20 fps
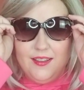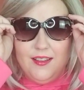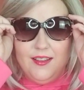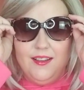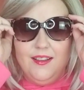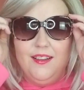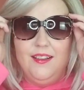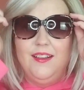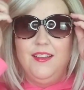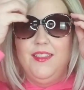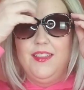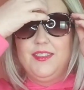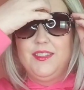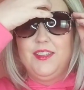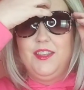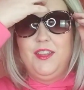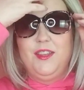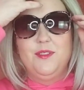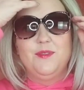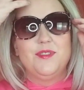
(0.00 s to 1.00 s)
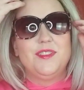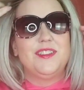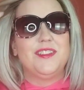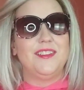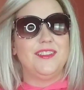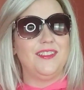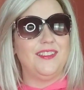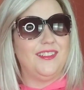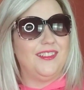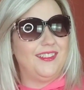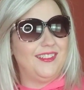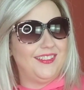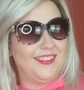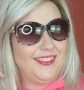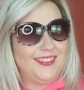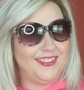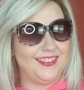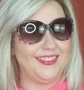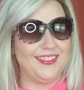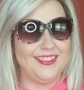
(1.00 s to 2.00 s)
Oh, that's cute.
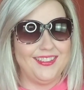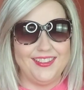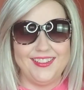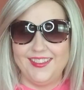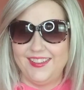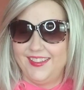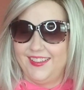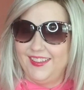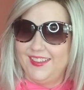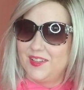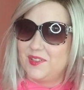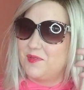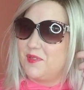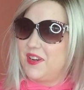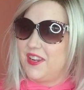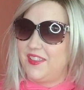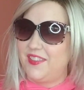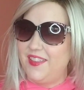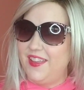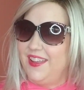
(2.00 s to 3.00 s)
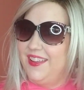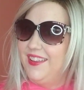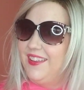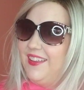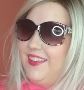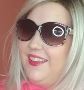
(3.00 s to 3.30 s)
What do you think?